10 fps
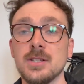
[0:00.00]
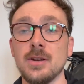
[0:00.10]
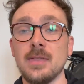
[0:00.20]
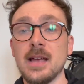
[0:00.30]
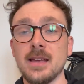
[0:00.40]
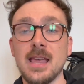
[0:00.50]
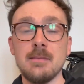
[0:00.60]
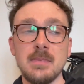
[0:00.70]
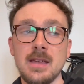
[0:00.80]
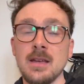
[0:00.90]
So that could get
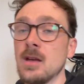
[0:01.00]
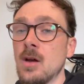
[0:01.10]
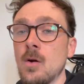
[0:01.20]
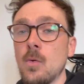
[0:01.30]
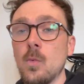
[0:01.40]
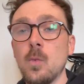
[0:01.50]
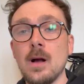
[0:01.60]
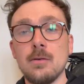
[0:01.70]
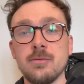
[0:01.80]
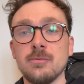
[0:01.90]
me
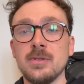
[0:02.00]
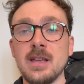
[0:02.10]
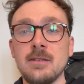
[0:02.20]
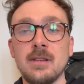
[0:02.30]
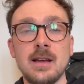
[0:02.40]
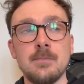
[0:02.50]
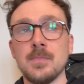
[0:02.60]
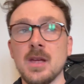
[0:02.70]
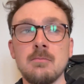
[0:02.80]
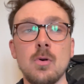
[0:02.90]
well through an evening,
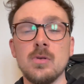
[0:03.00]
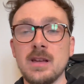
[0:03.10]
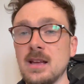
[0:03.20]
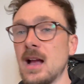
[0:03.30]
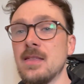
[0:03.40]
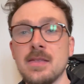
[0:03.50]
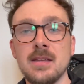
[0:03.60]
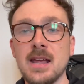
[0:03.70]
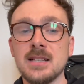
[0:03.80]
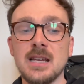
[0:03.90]
a morning, and then the
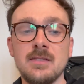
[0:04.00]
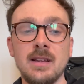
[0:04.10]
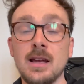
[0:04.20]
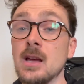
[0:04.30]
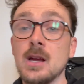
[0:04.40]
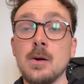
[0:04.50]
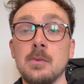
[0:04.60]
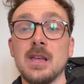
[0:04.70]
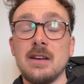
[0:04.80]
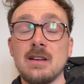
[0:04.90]
next evening,
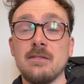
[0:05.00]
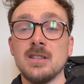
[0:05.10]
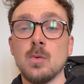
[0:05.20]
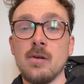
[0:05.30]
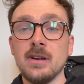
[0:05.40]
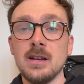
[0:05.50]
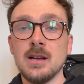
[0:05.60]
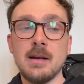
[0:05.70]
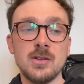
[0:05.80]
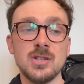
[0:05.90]
without even having to worry
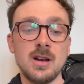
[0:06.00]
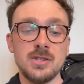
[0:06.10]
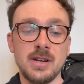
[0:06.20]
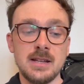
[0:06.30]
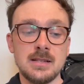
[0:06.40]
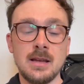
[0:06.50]
about charging it.